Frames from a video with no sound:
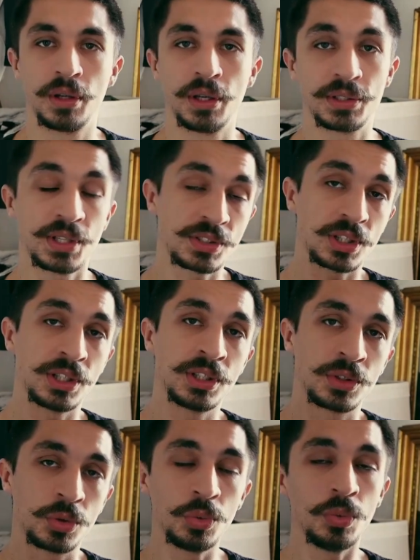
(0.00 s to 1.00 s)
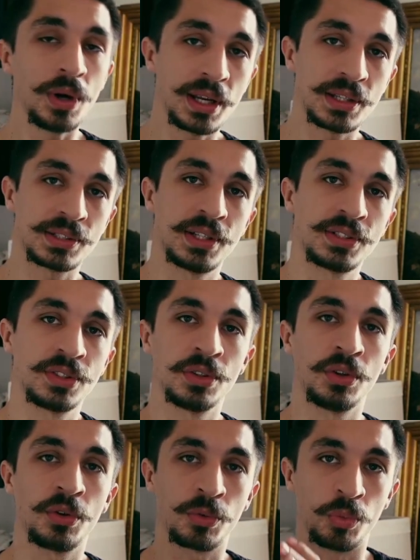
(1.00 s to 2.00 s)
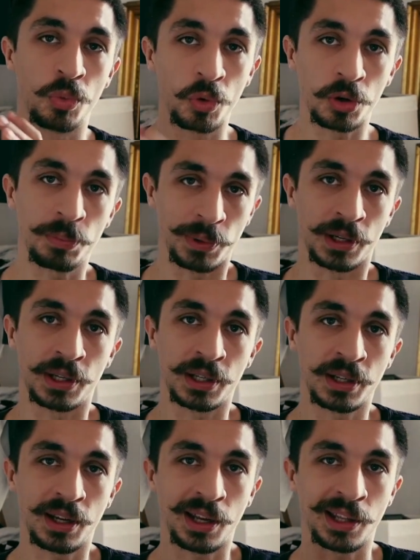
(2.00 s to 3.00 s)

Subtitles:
Essentially, do a session of world building